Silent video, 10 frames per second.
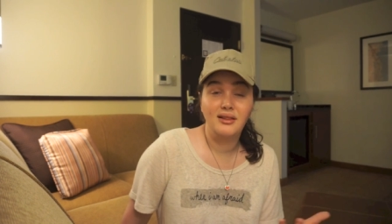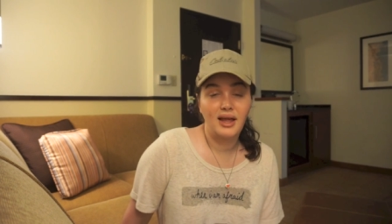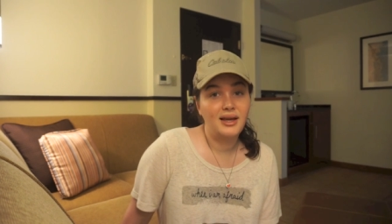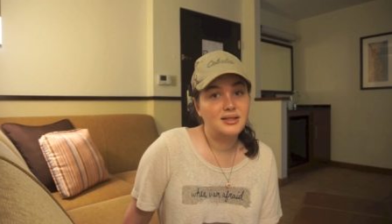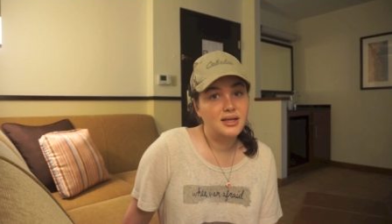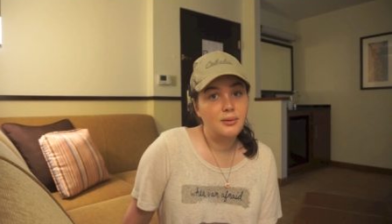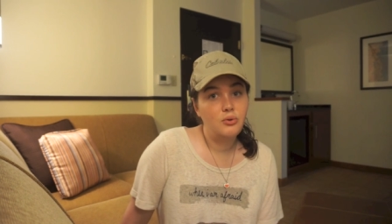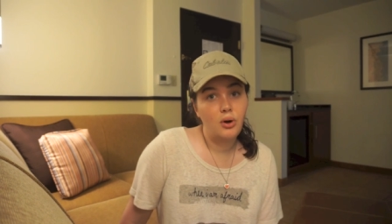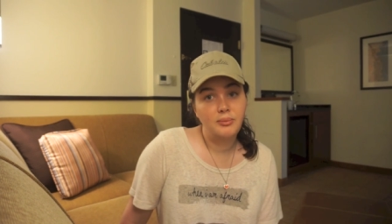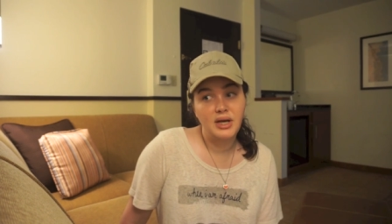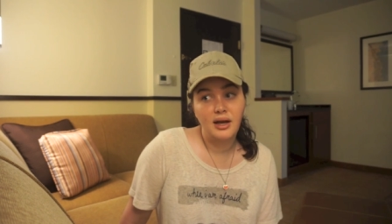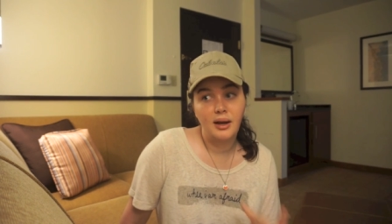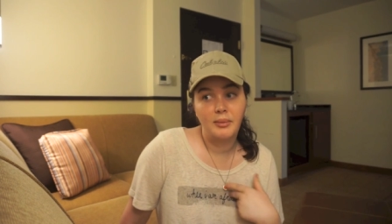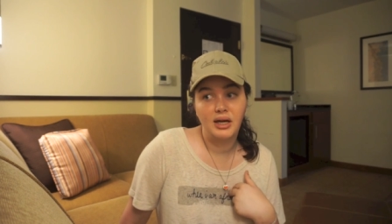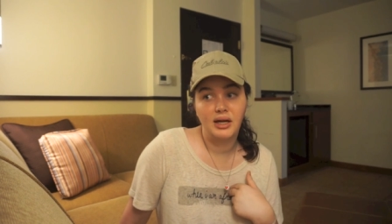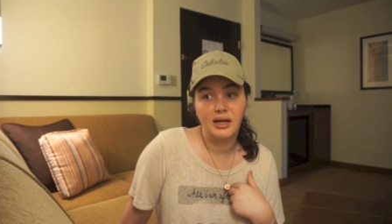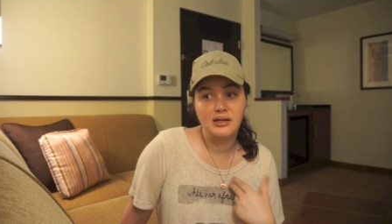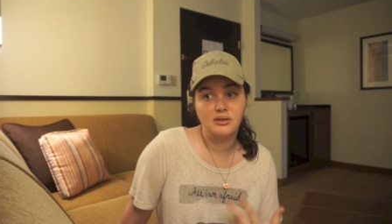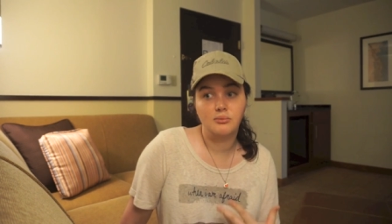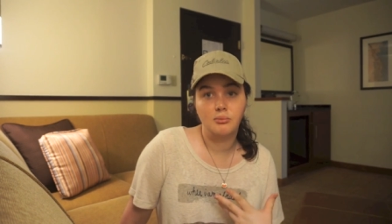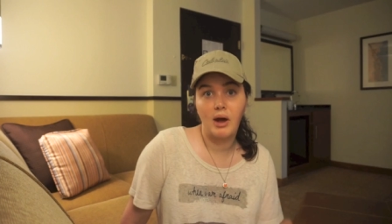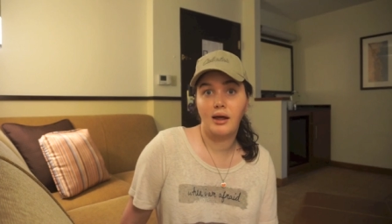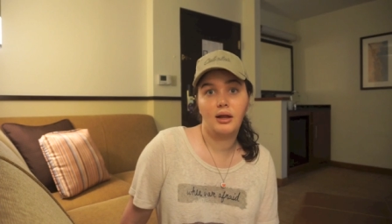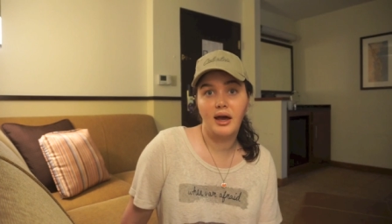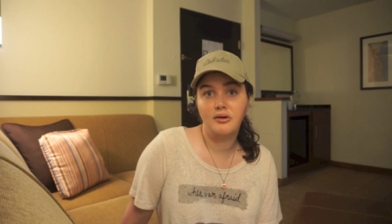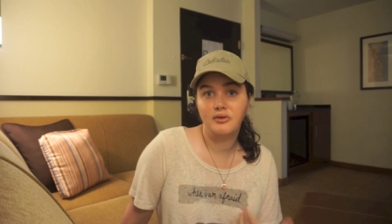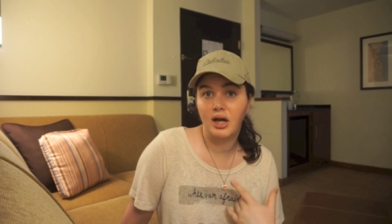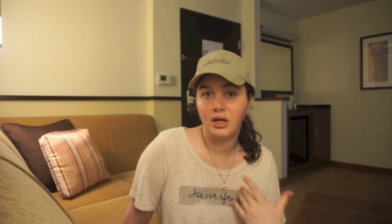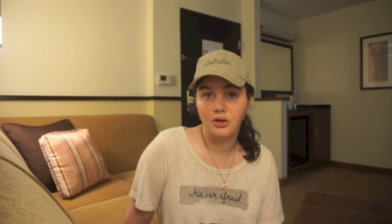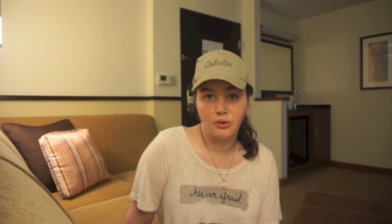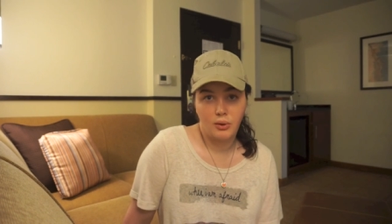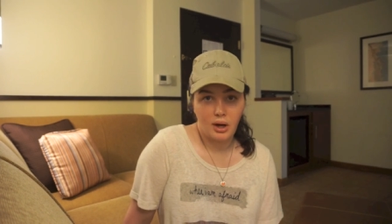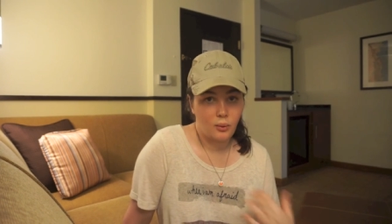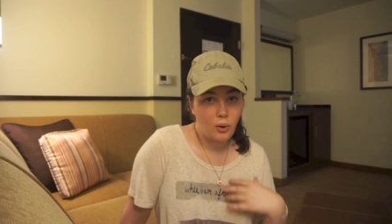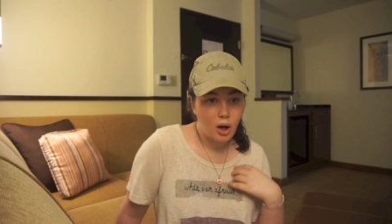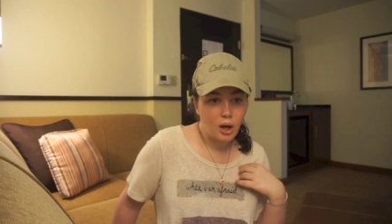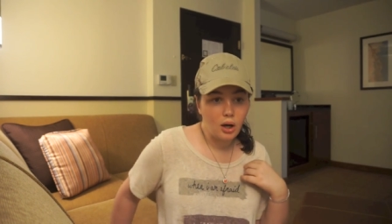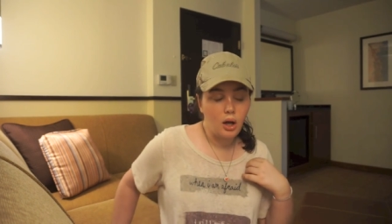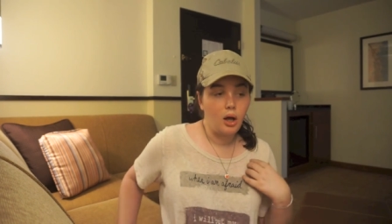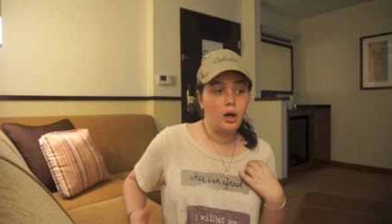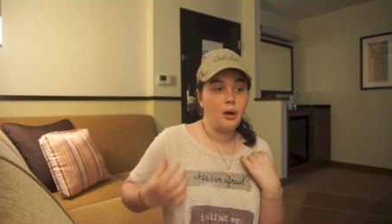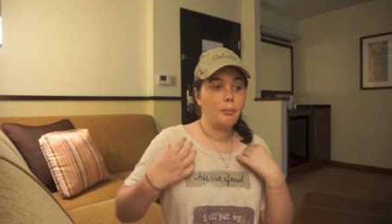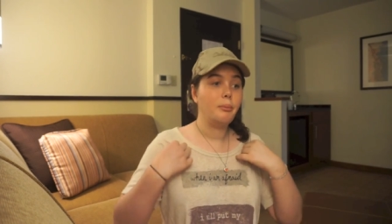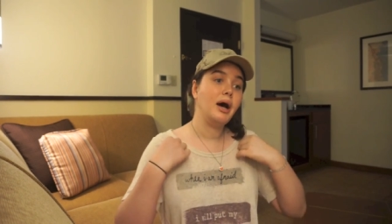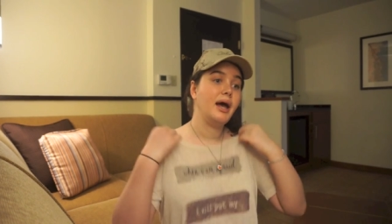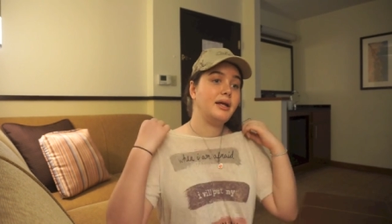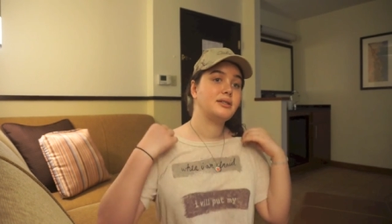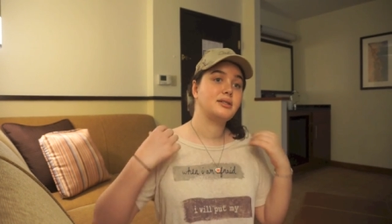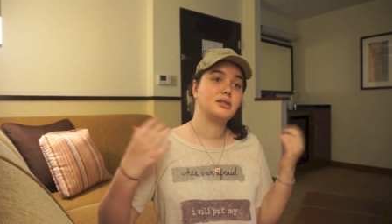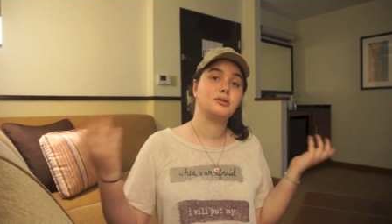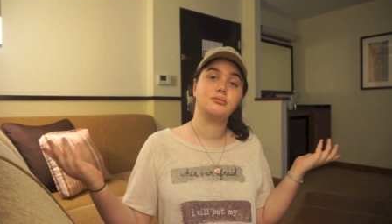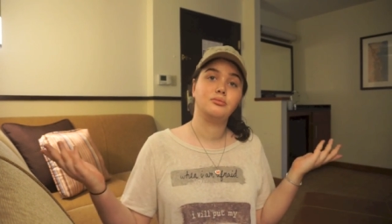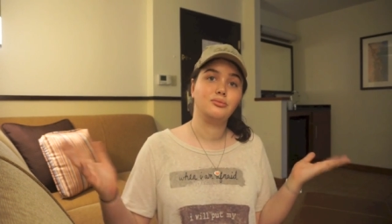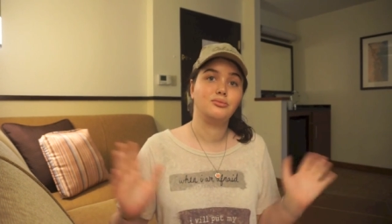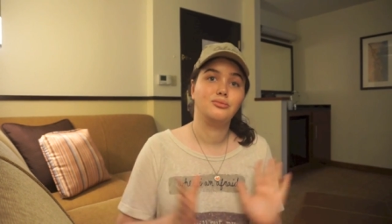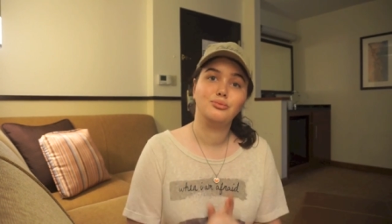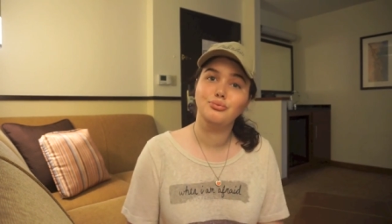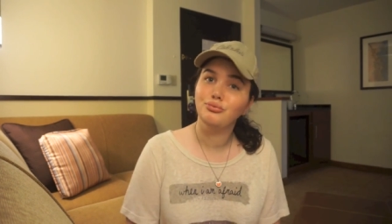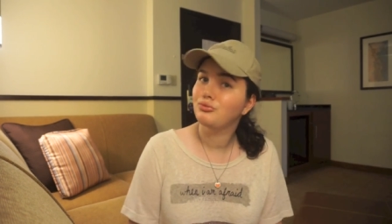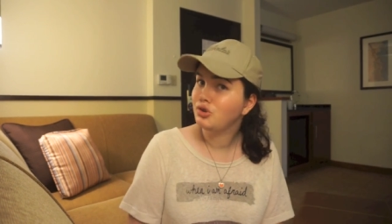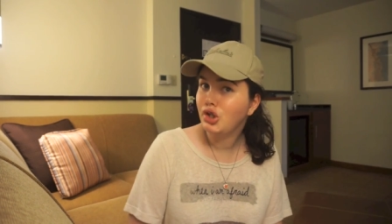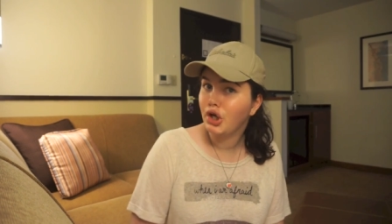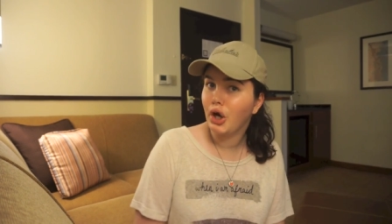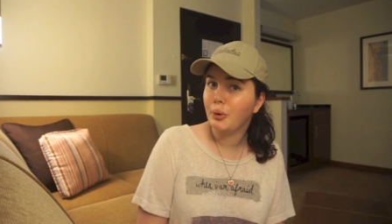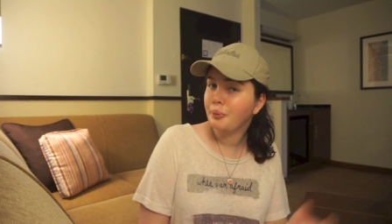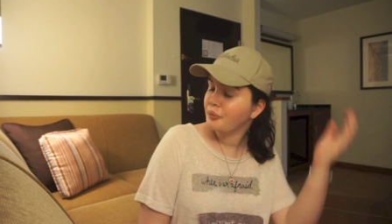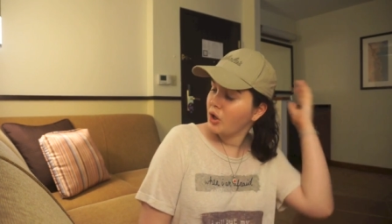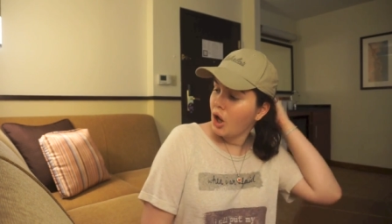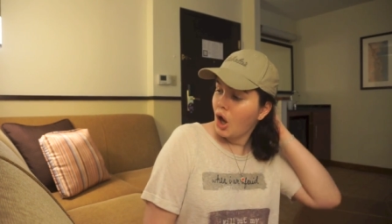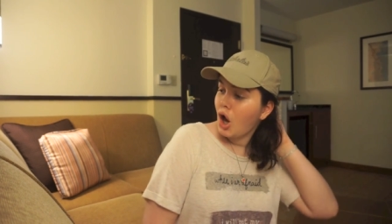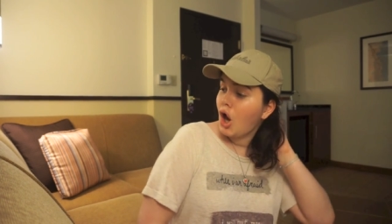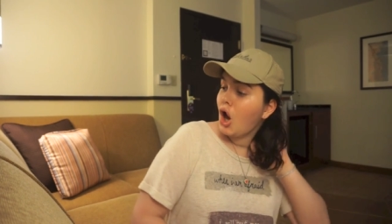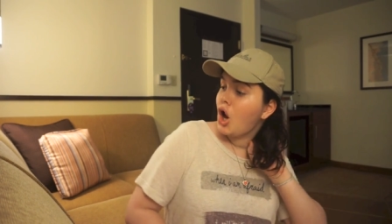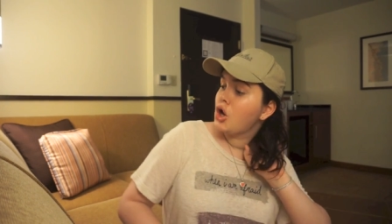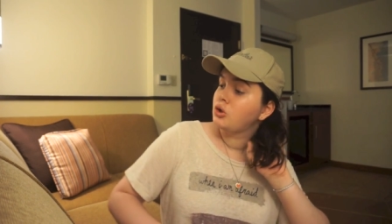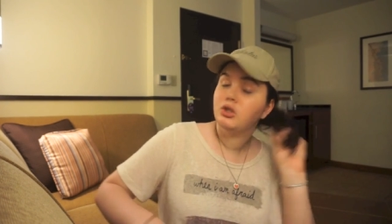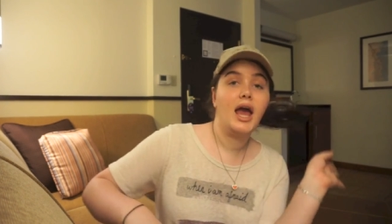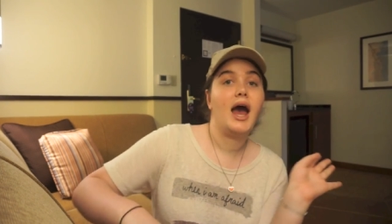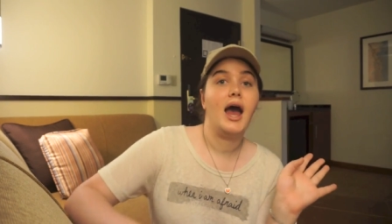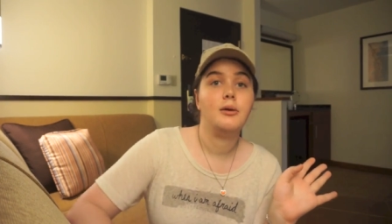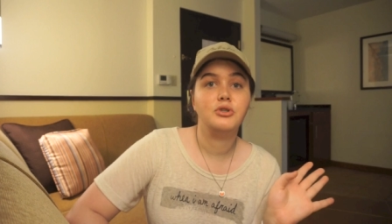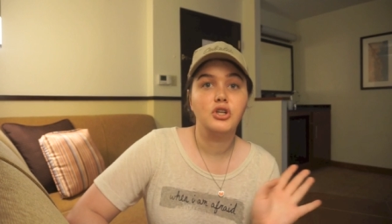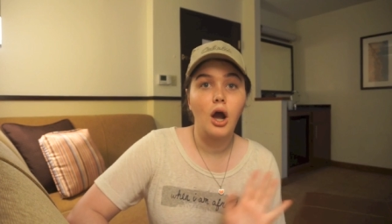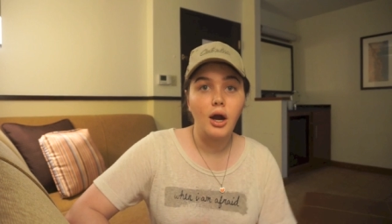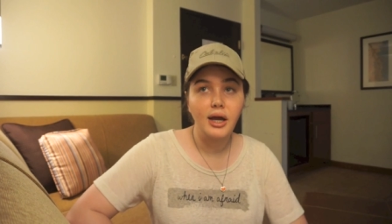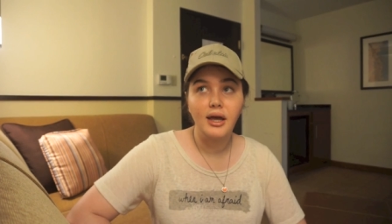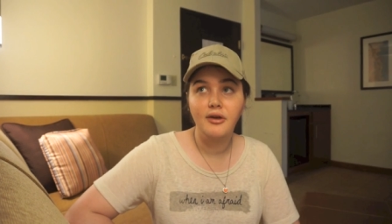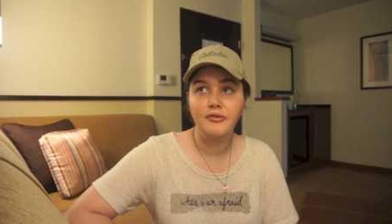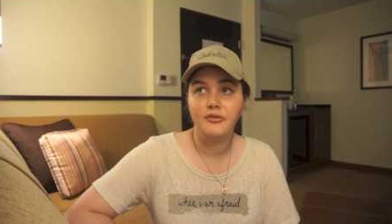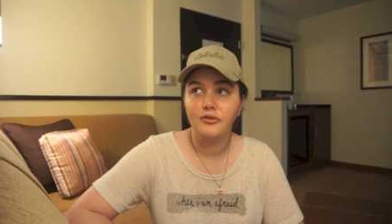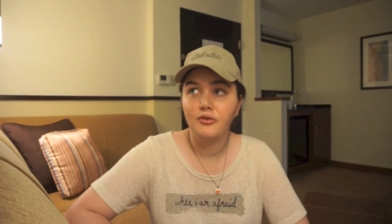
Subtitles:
like to keep you updated. I mean, it is my life and I can do what I want, but you know. So yeah, I'm sorry if